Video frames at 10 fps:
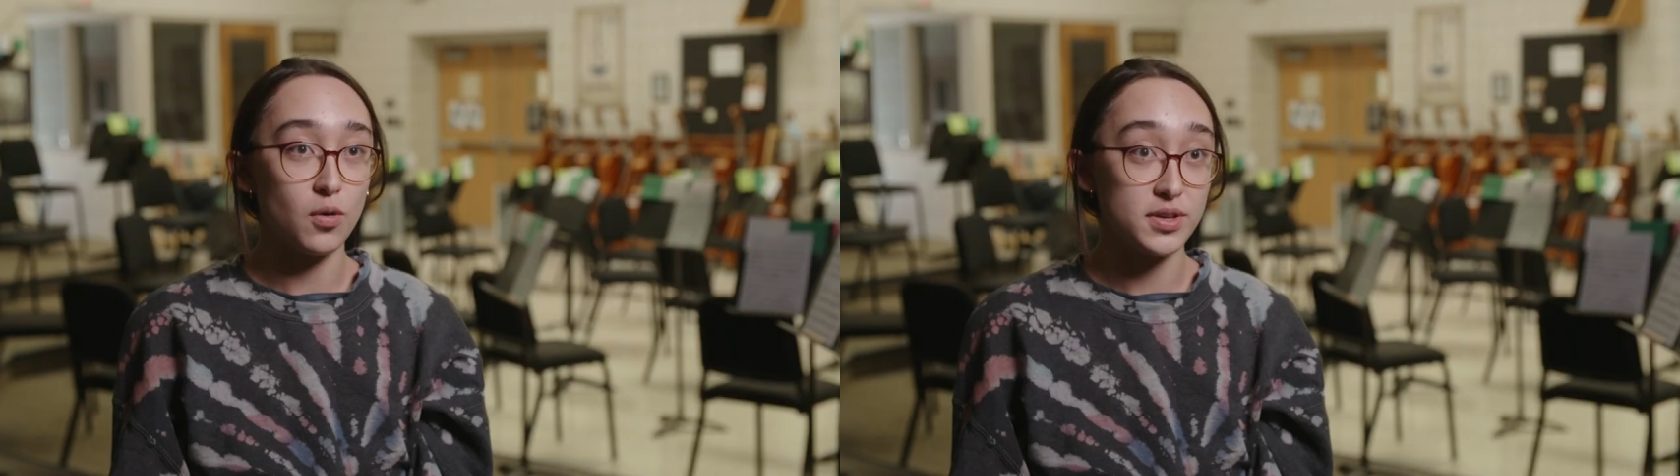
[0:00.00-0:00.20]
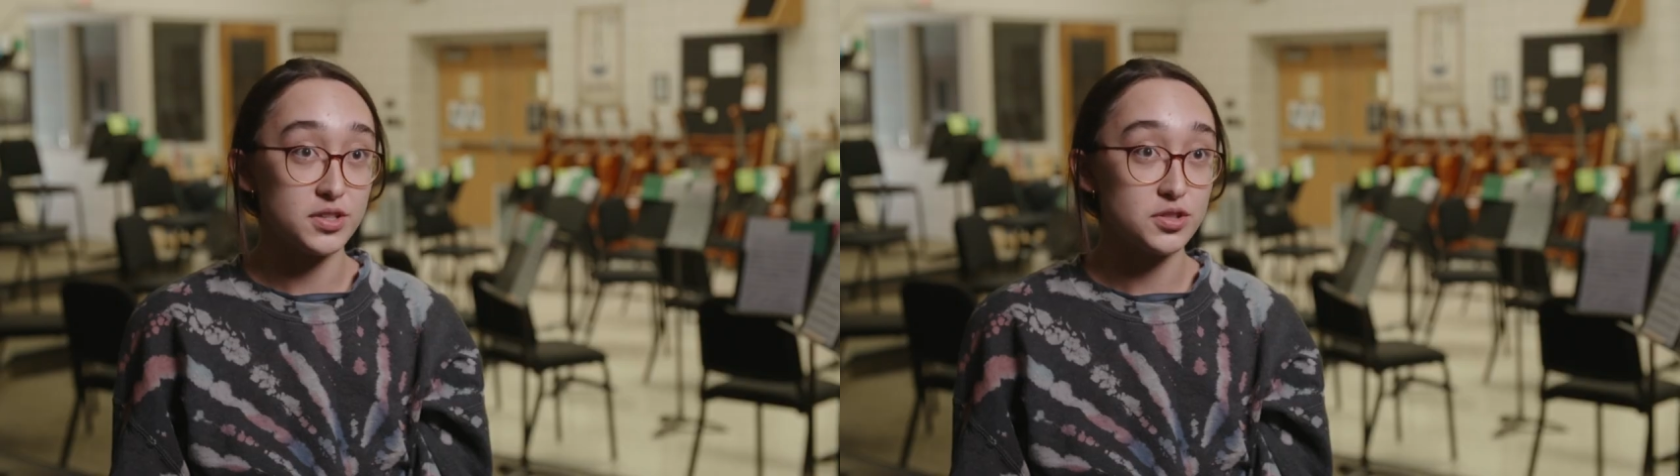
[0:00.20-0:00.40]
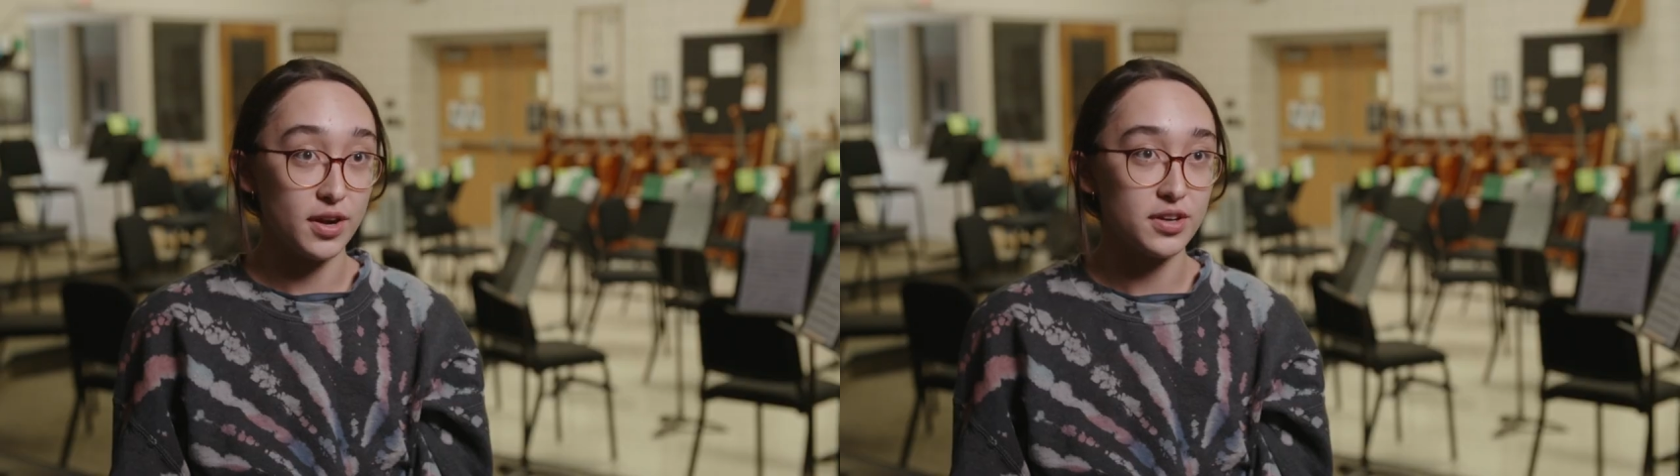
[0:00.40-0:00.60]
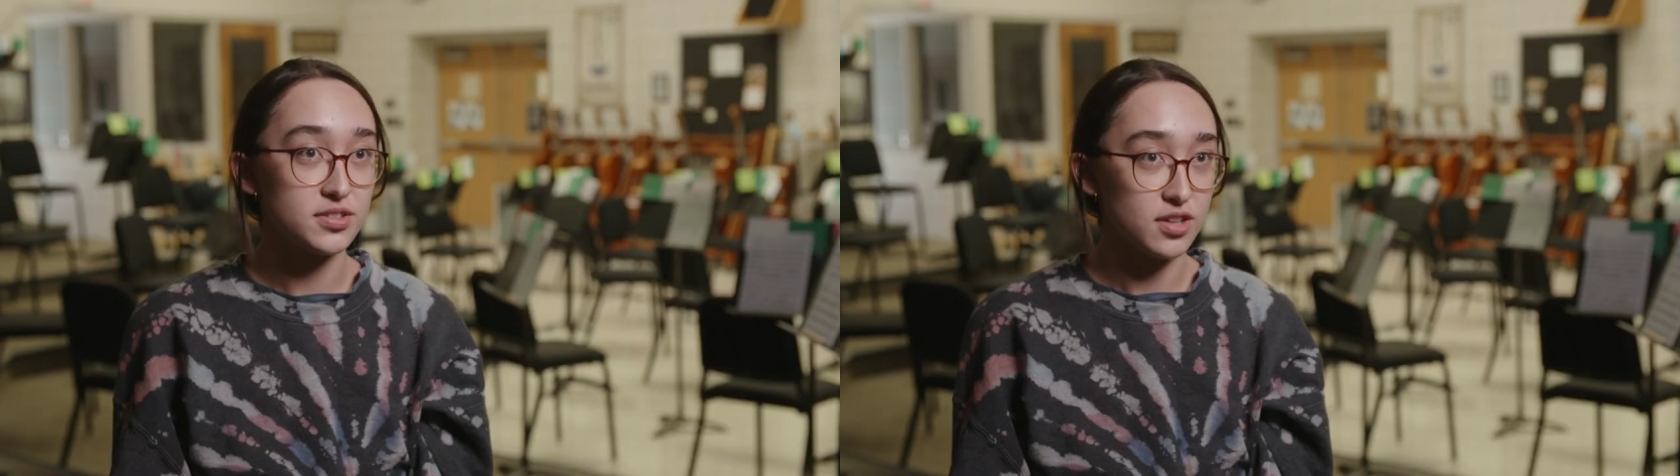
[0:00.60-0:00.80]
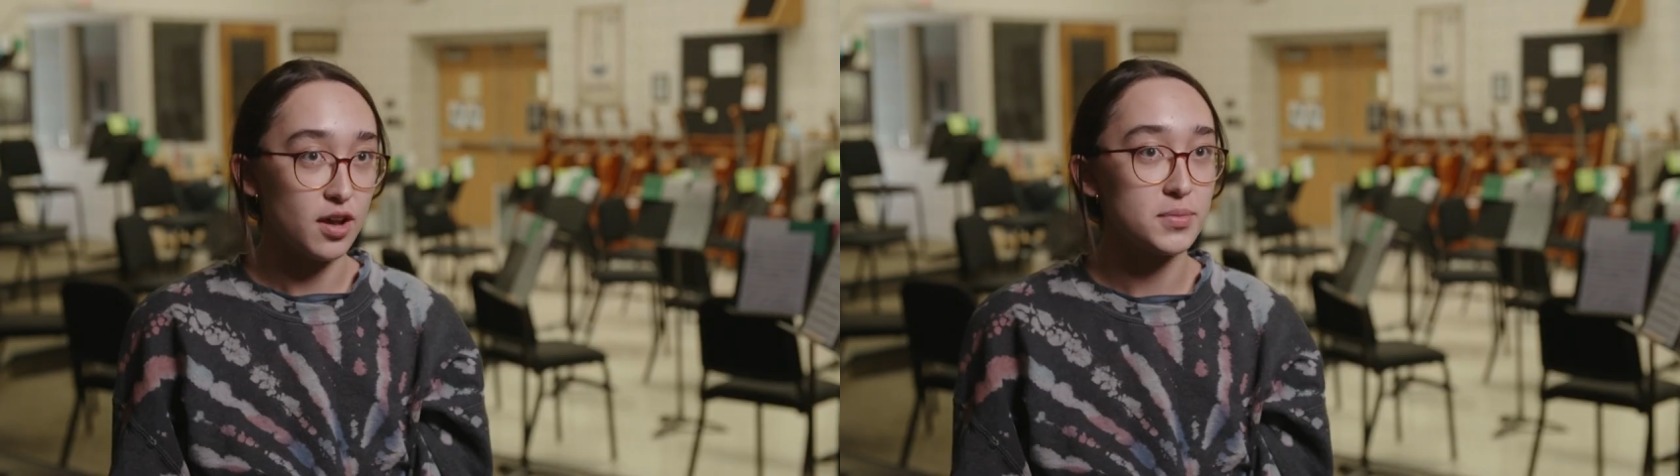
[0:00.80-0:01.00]
always try to
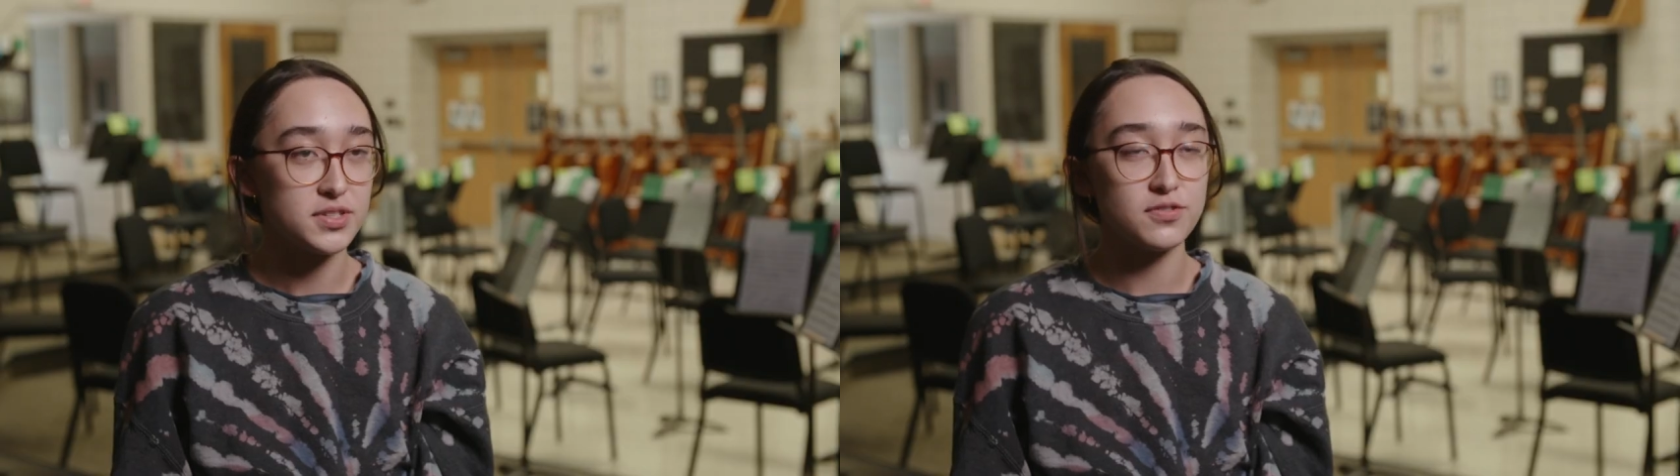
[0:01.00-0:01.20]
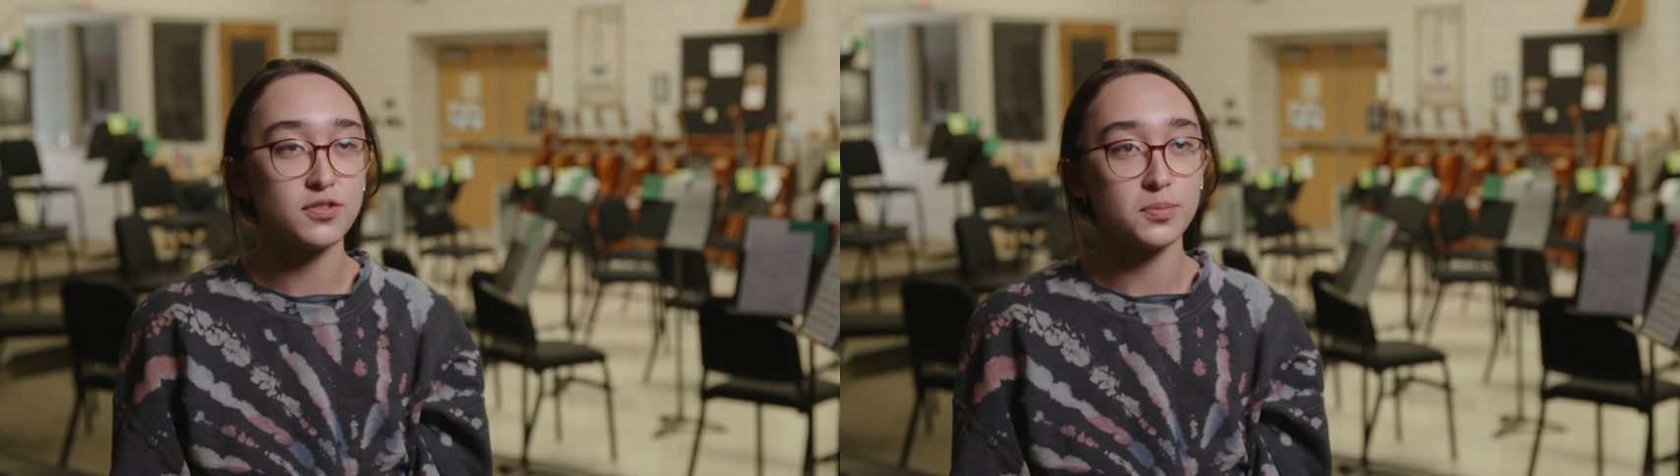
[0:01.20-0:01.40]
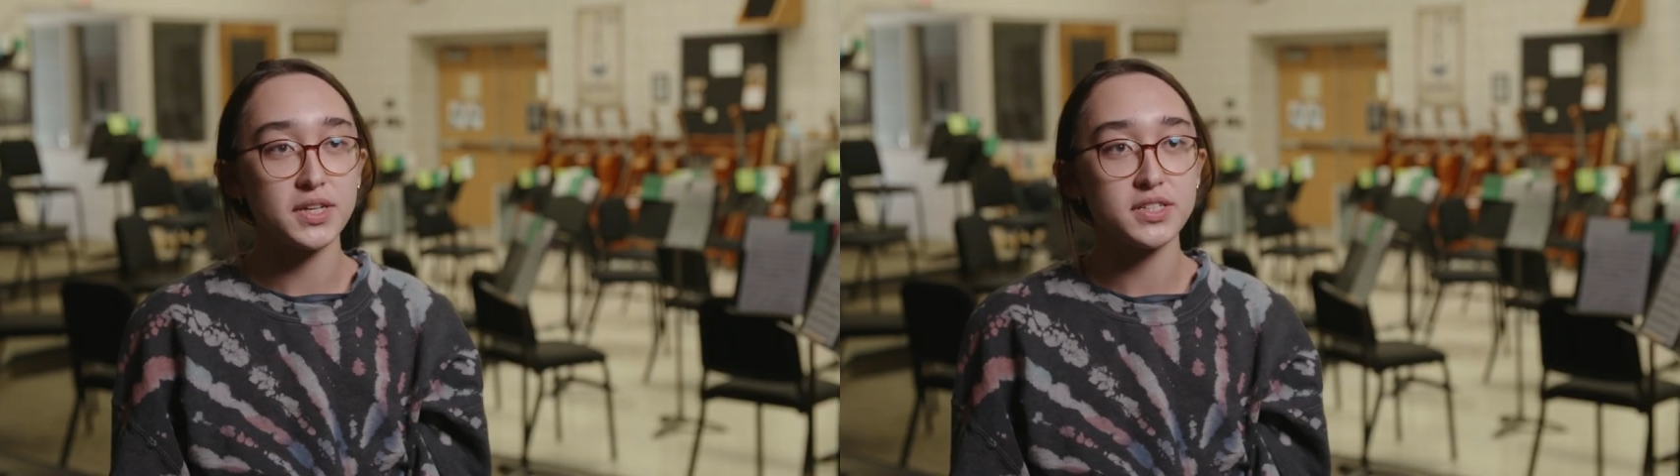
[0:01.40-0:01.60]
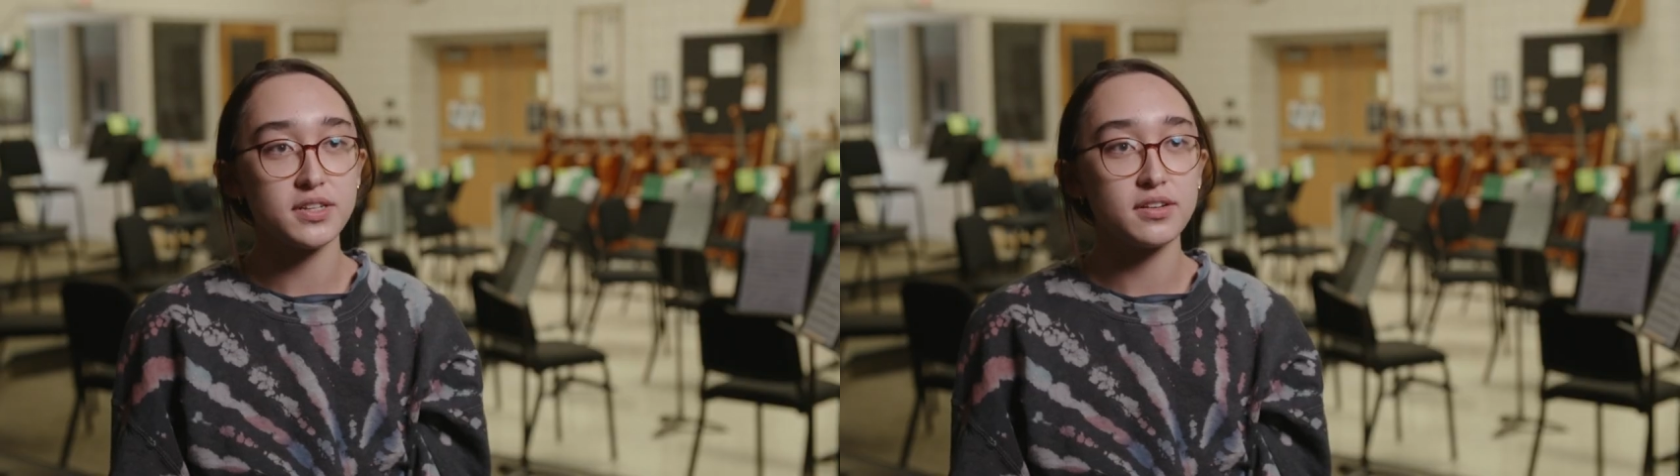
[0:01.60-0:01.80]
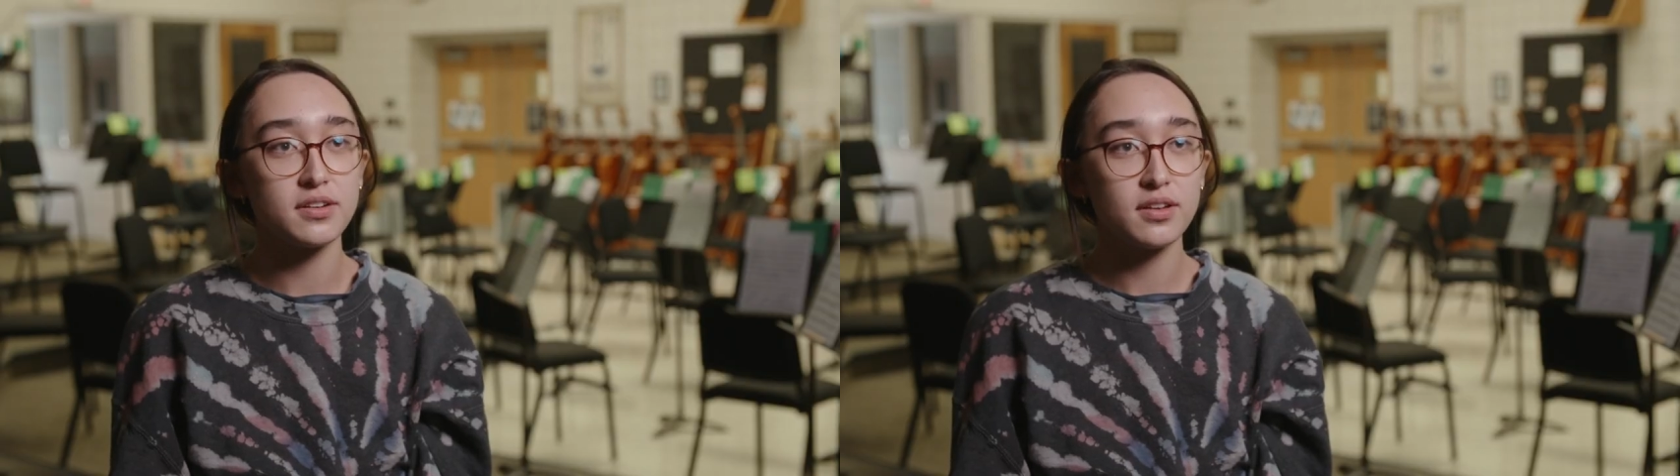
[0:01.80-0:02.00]
stop
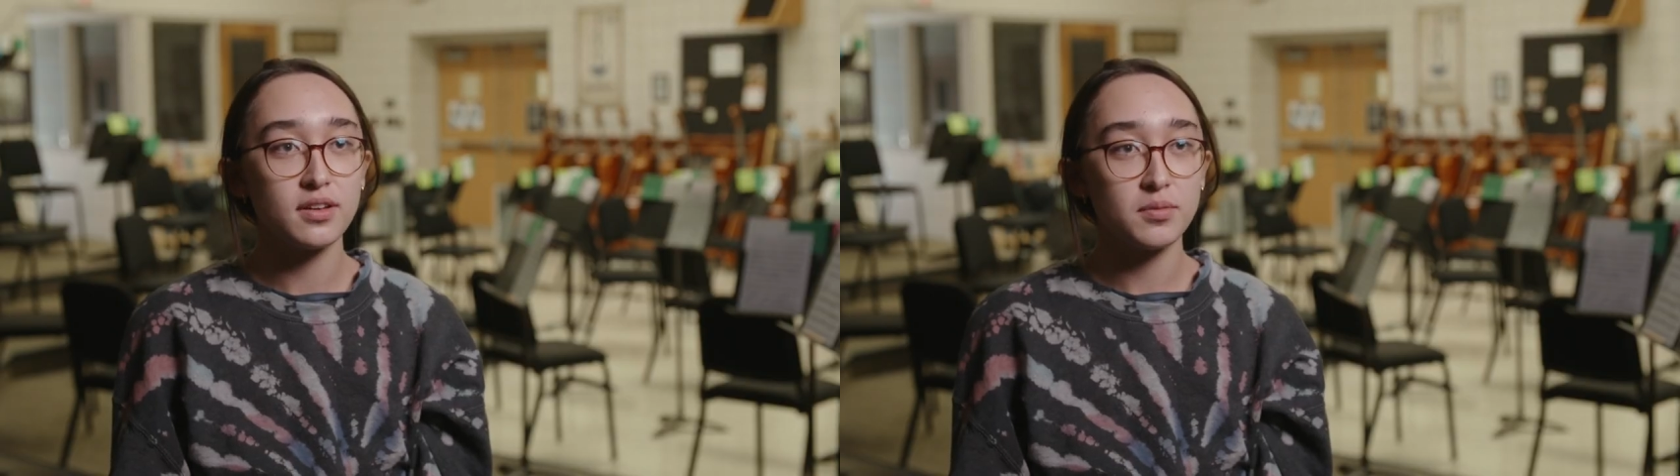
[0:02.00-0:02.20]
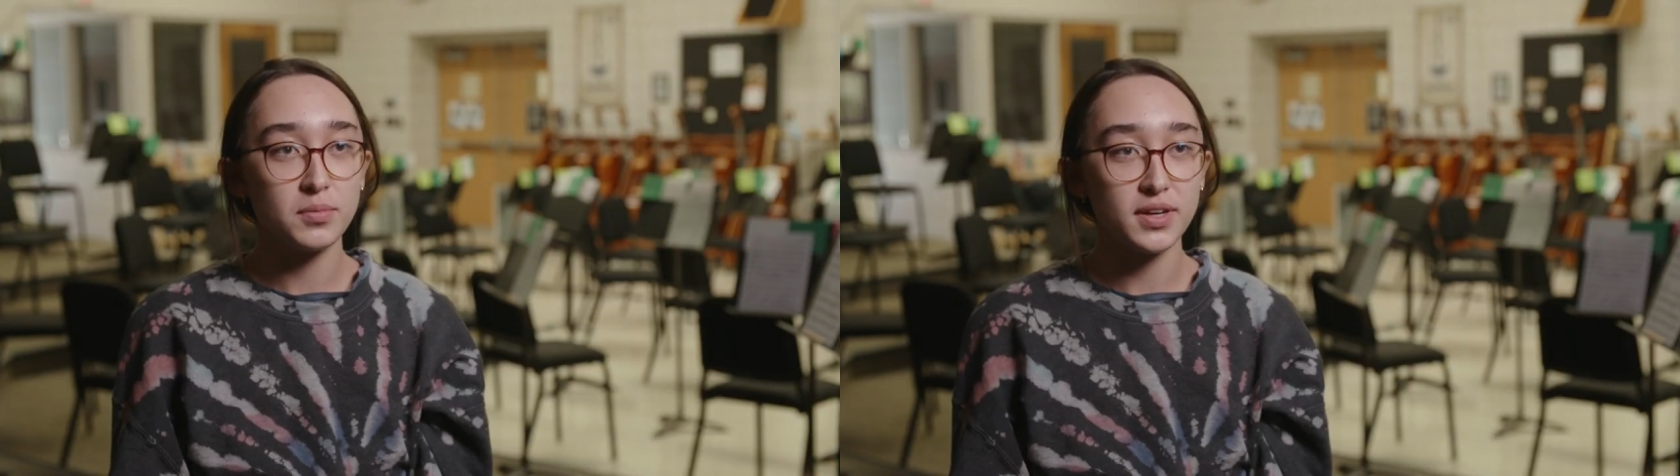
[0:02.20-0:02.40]
misinformation